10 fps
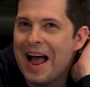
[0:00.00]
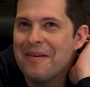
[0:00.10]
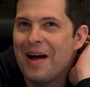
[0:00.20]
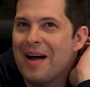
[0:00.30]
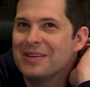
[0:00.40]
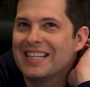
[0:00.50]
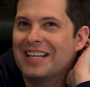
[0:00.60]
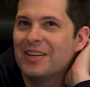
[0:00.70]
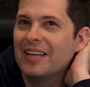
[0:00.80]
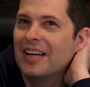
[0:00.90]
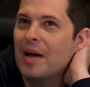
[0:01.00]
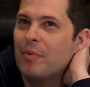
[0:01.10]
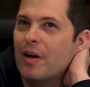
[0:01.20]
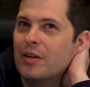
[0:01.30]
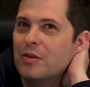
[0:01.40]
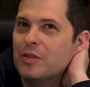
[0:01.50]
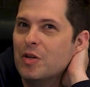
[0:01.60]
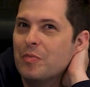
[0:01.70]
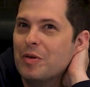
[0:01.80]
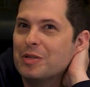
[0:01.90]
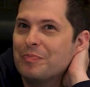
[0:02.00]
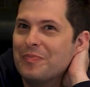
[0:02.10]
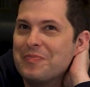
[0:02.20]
I was like looking up on YouTube.